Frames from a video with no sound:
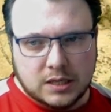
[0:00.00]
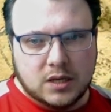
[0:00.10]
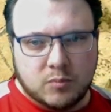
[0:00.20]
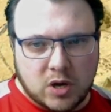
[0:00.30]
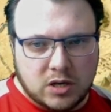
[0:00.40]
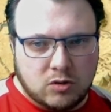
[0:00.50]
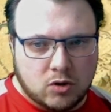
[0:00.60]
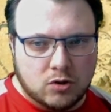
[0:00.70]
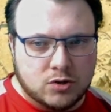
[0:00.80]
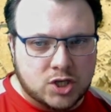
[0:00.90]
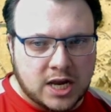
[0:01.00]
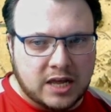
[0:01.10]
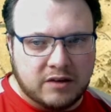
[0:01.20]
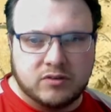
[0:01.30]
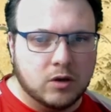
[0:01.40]
But you could
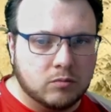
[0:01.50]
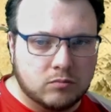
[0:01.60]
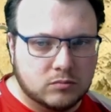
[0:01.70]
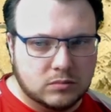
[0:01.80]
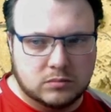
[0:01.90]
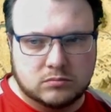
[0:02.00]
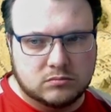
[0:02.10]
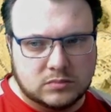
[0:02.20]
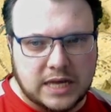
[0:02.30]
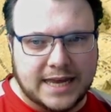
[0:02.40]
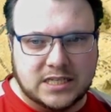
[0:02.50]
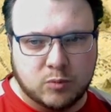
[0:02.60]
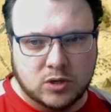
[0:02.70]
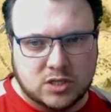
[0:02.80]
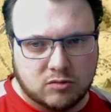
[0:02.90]
shave, 80
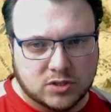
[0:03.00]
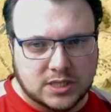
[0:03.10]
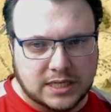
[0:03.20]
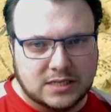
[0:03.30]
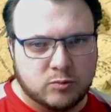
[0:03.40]
points across the list,